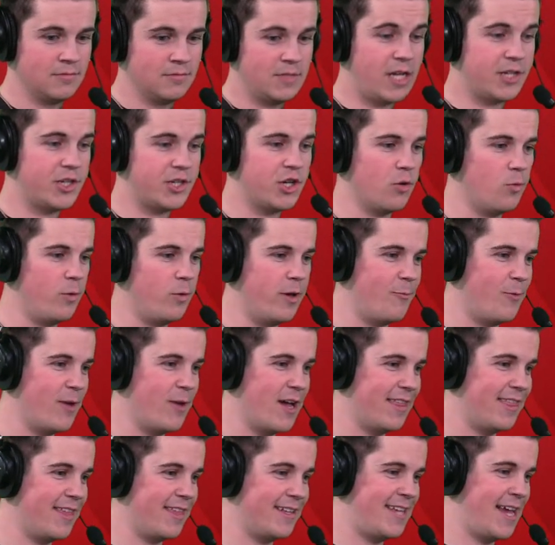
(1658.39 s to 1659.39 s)
Yeah, sure. We
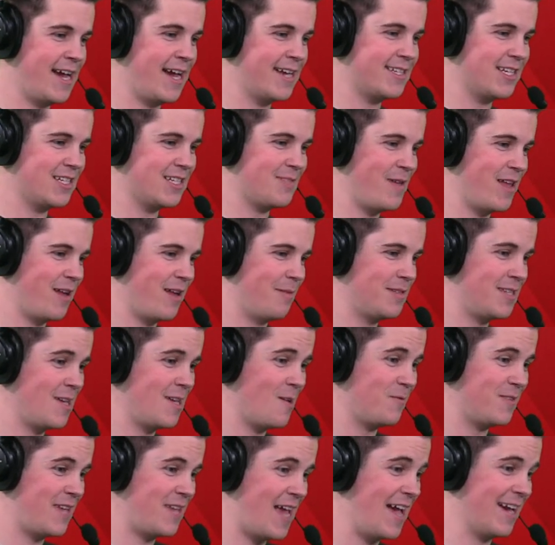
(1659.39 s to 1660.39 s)
got the Texas fan
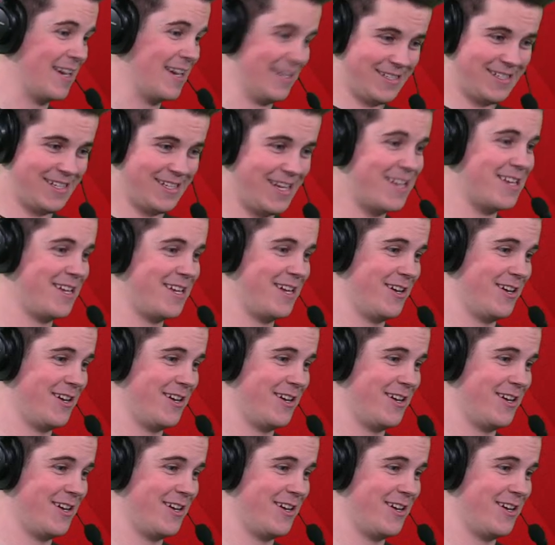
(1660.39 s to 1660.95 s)
himself, Tex, in here.